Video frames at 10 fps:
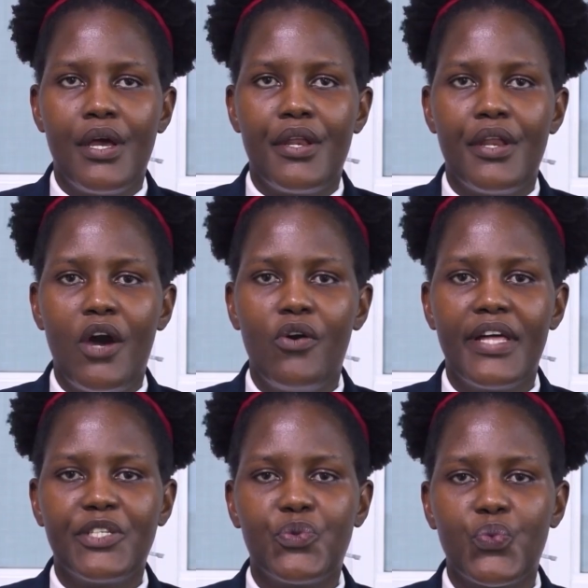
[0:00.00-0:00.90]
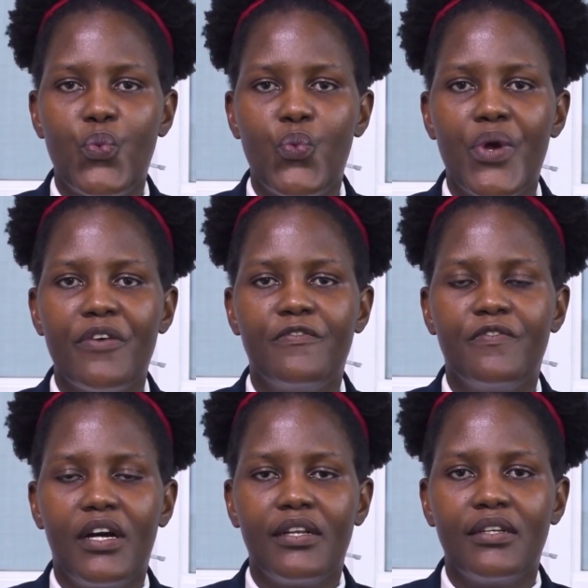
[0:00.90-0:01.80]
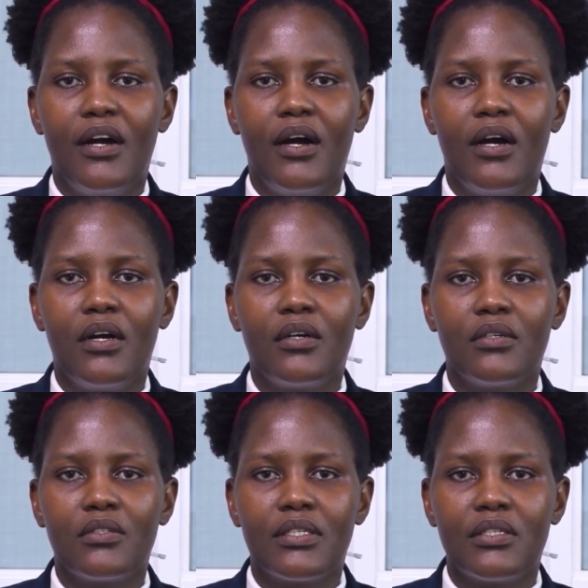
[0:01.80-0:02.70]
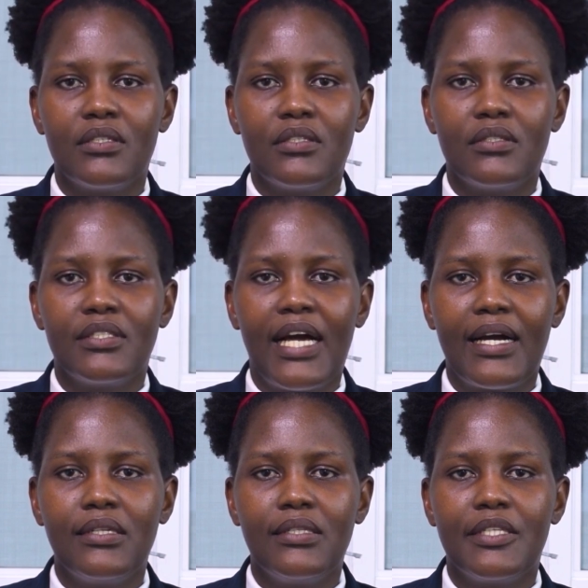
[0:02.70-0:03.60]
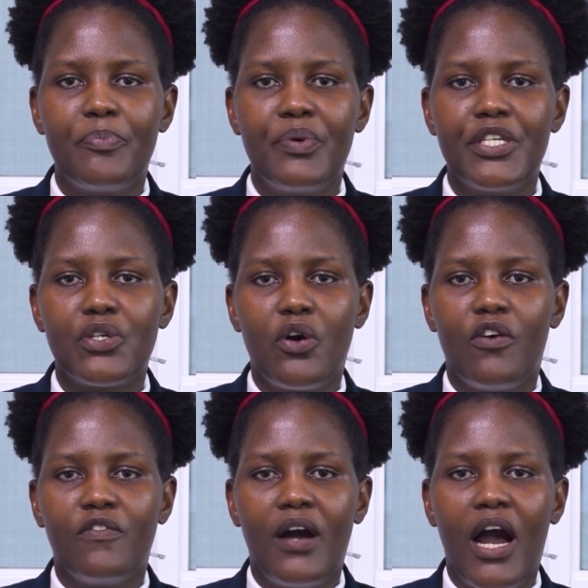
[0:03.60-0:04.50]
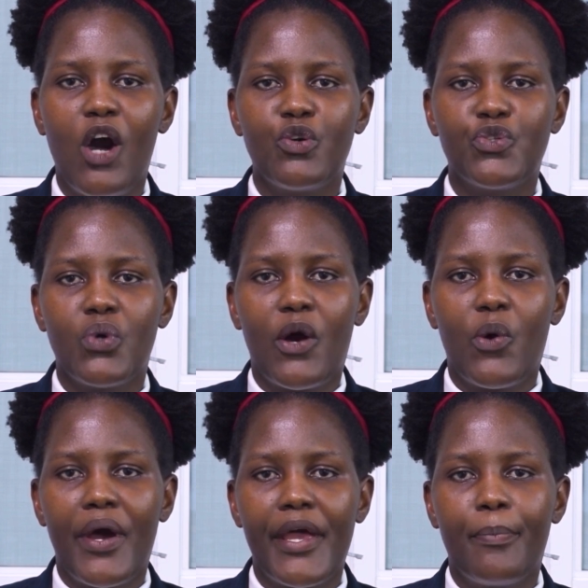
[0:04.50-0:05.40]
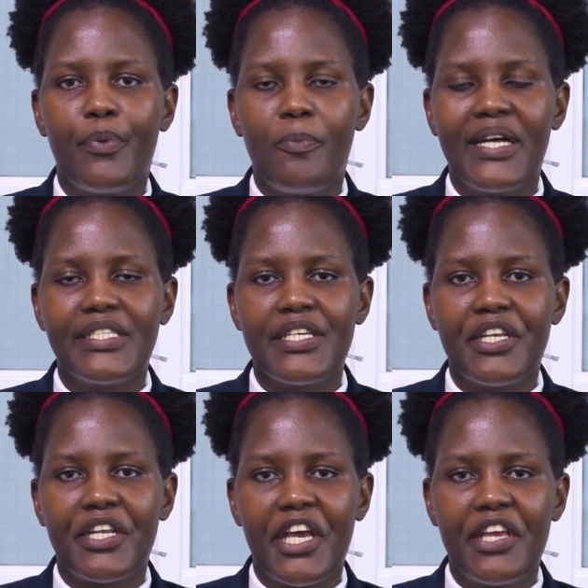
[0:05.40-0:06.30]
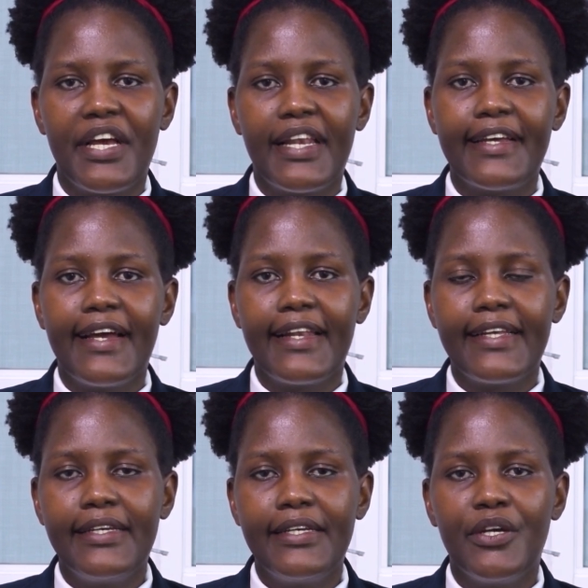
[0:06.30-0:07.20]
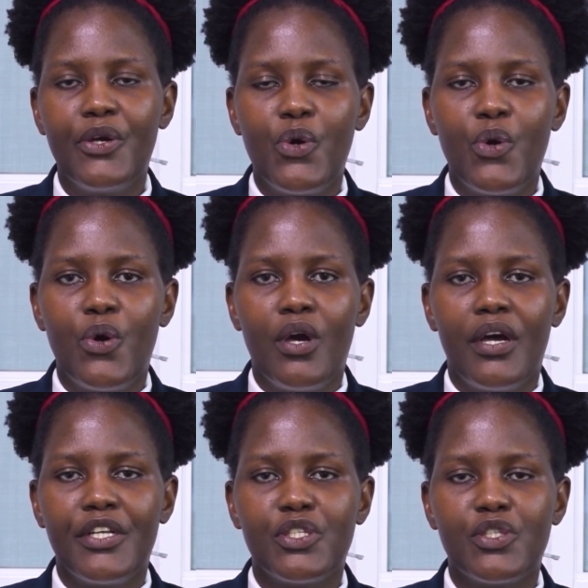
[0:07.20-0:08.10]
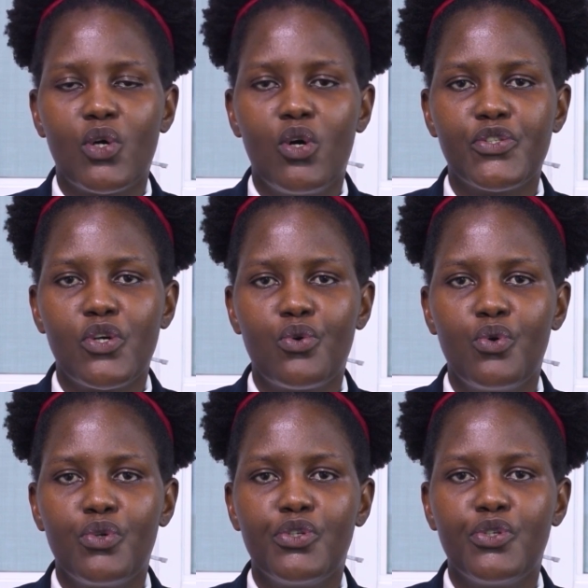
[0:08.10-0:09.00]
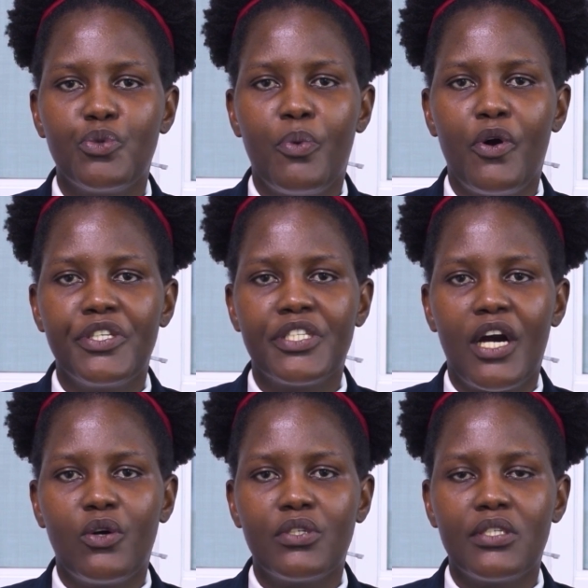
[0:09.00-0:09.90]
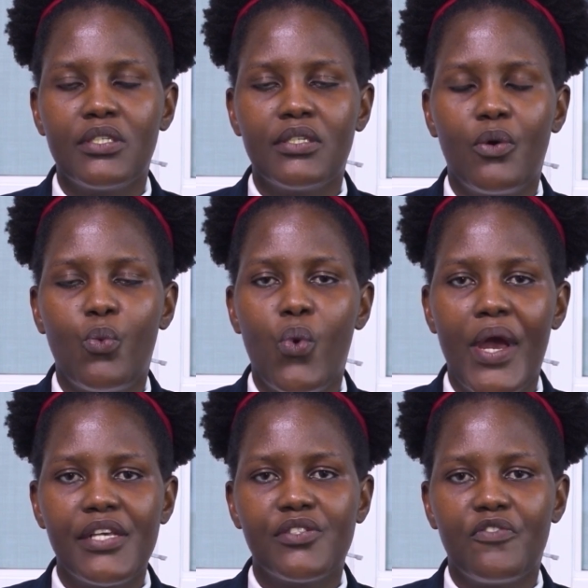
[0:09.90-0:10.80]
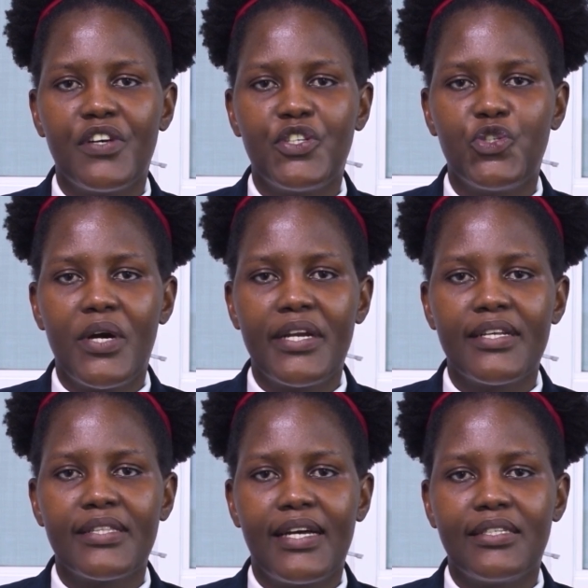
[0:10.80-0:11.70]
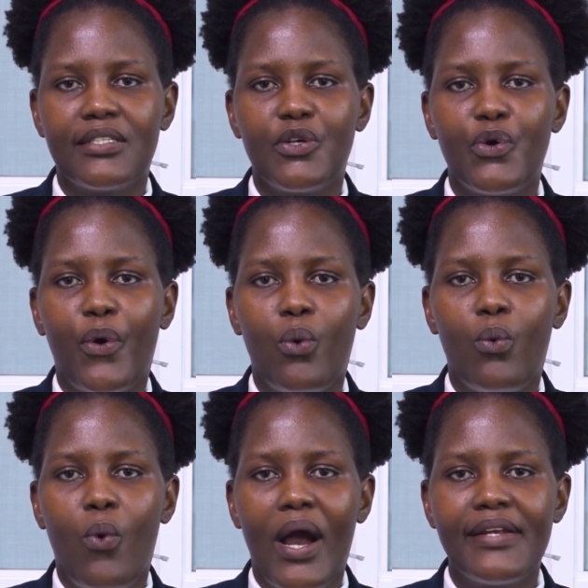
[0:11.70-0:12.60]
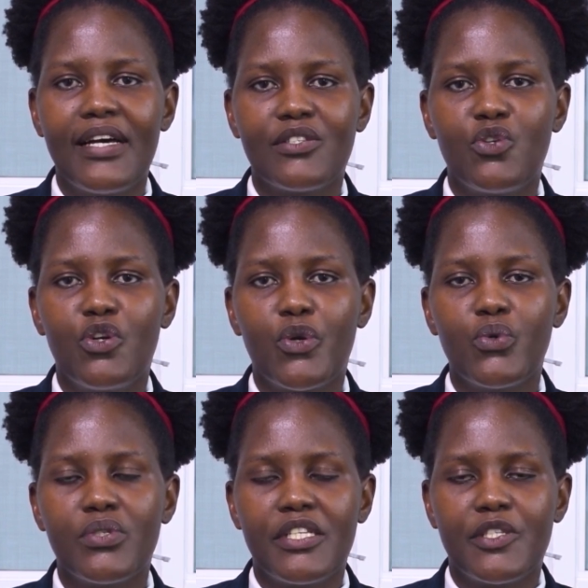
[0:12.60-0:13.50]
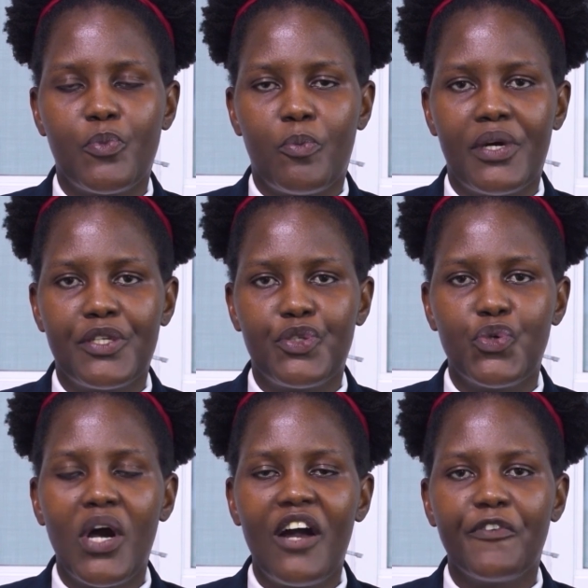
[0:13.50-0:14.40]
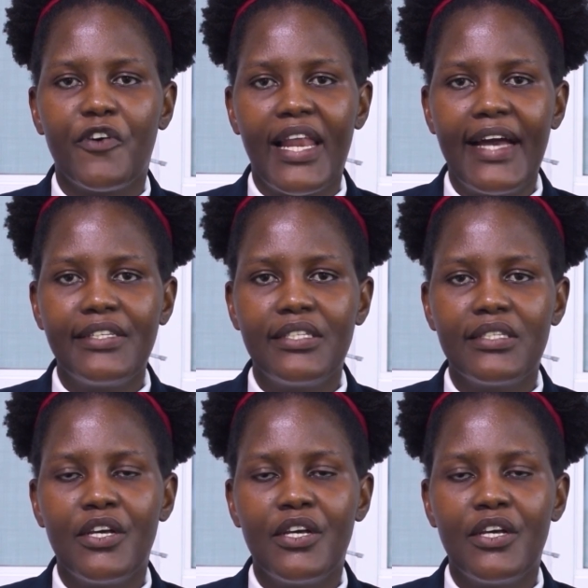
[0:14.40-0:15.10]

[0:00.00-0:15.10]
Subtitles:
Now that we've tackled the bit of how to acquire property in Kenya legally, it is also good to point out ways of ensuring that one does not lose this property. You have your land,